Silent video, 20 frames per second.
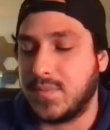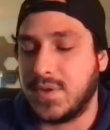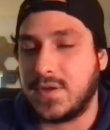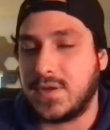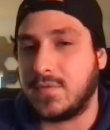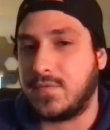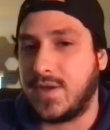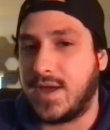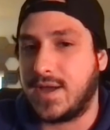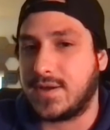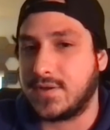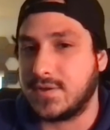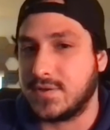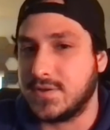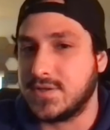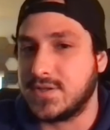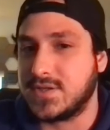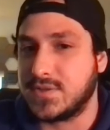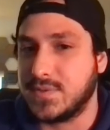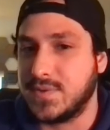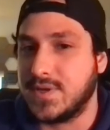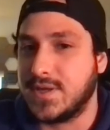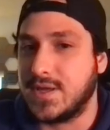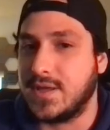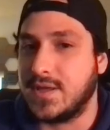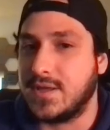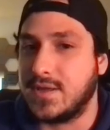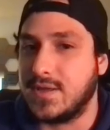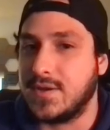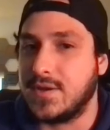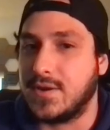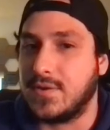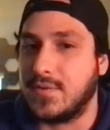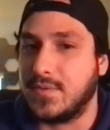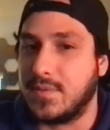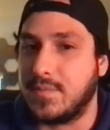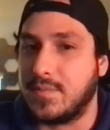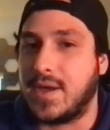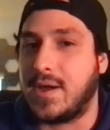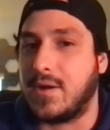factor in swinging,
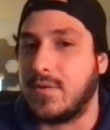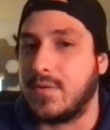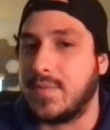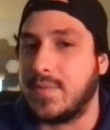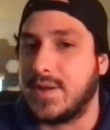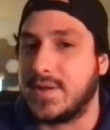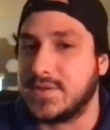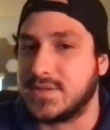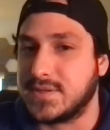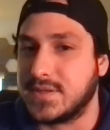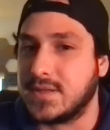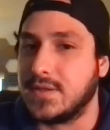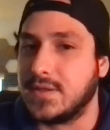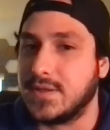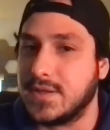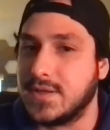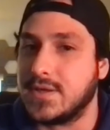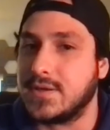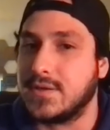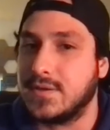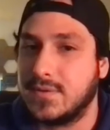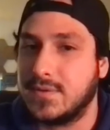the power balance of the league.